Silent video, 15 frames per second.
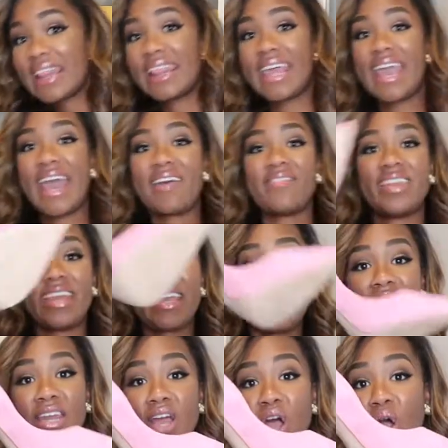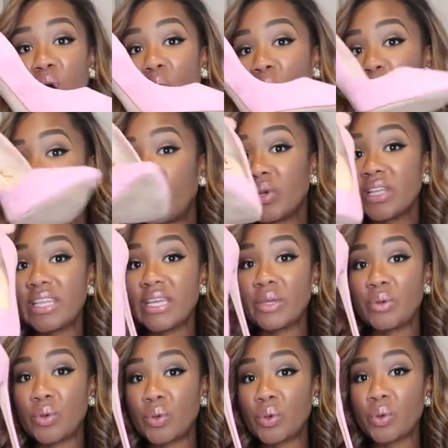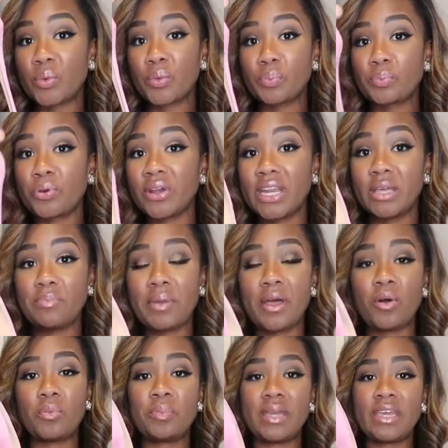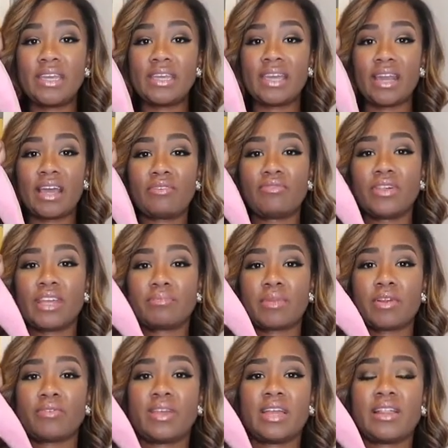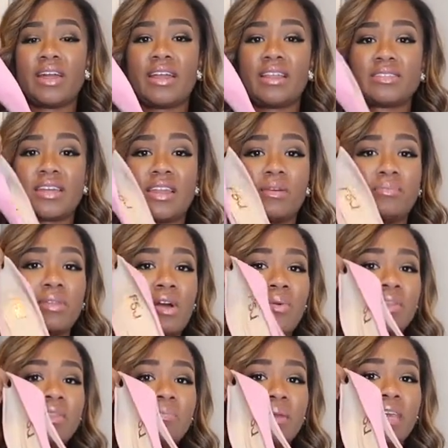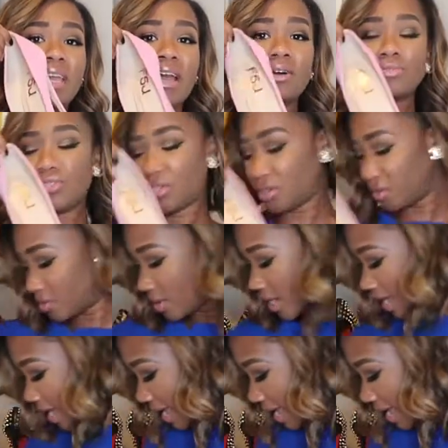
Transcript: They have it in a really pretty pale pink, and I feel like my ring light is kind of blowing the pink out too.